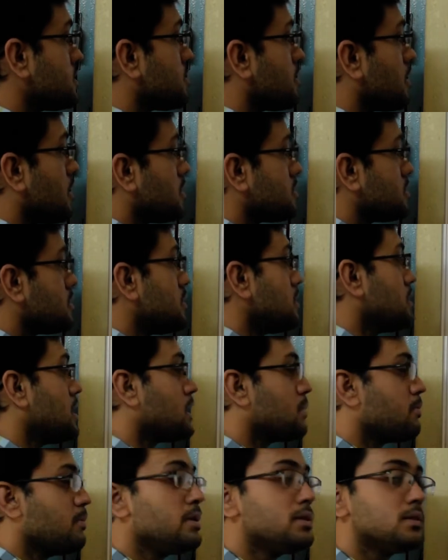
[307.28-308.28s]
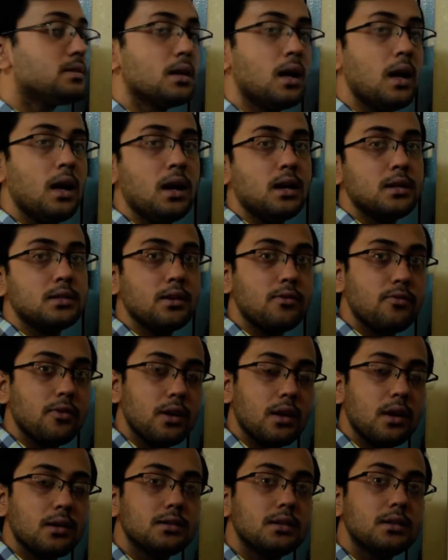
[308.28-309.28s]
velocity, that means the
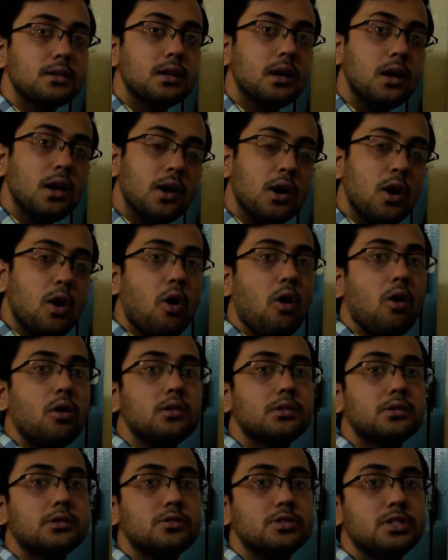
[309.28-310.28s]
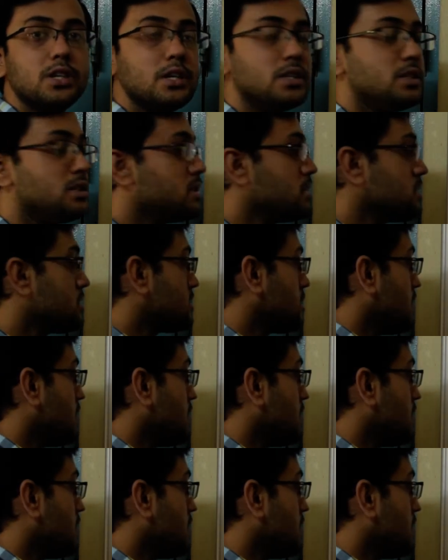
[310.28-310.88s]
velocity also changes.